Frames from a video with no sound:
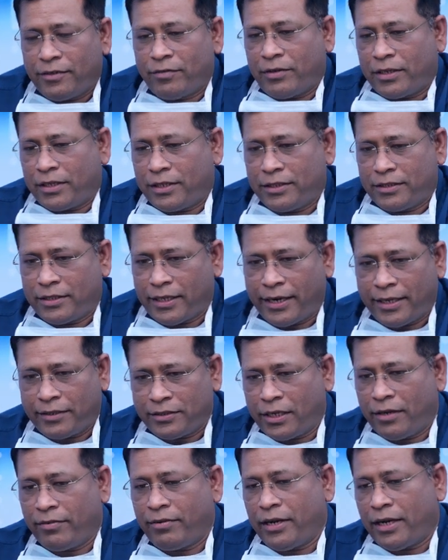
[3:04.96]
what sir
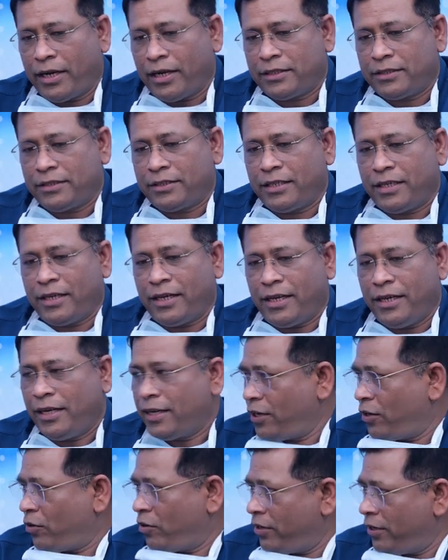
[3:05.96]
has given us, a
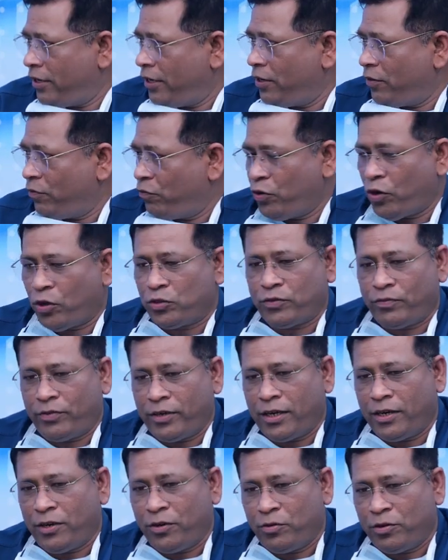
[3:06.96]
little on
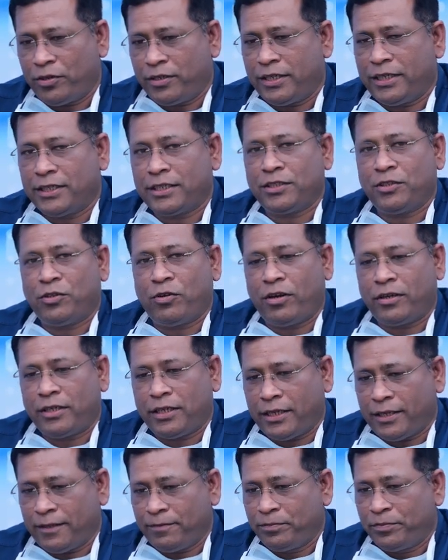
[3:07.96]
philosophical note, this is not
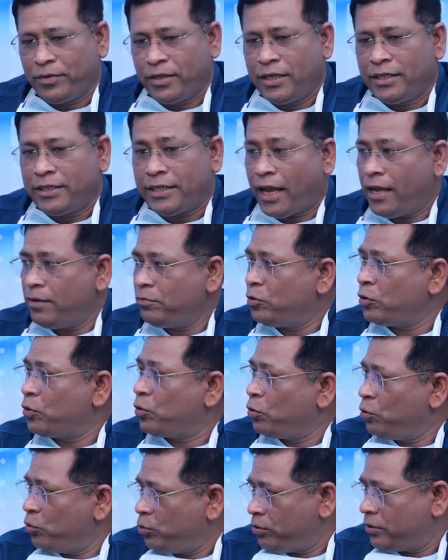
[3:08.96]
a time to
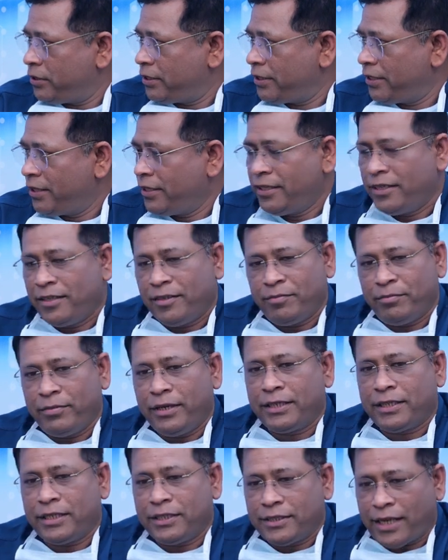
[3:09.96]
cruise,
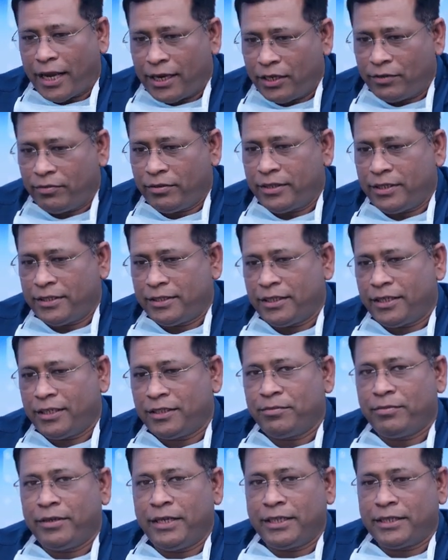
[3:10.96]
be it in scientific
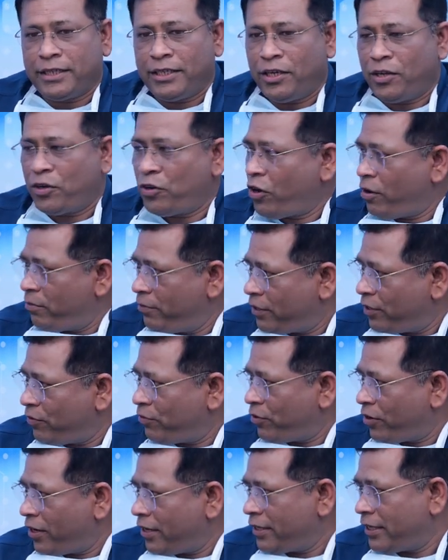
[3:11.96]
research, be it in economical
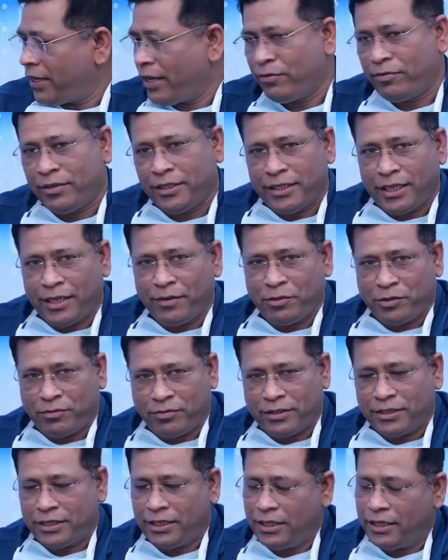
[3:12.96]
front, everything which
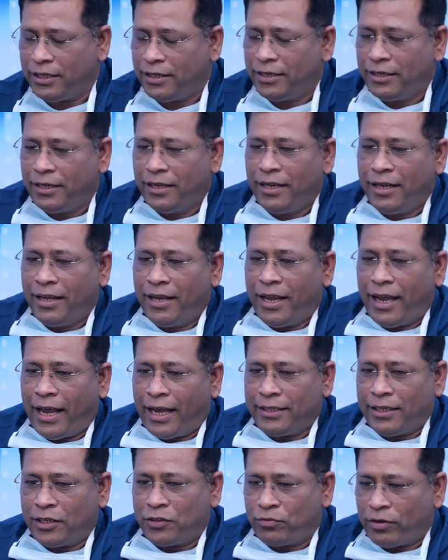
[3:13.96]
we see.
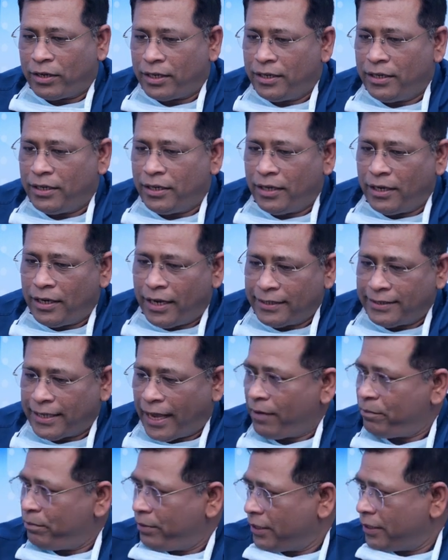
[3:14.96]
And that's what has
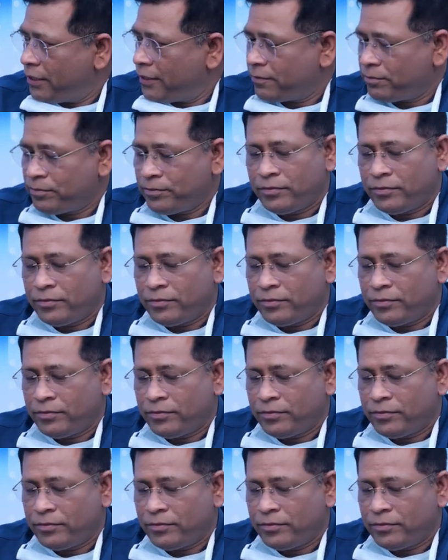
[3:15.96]
happened.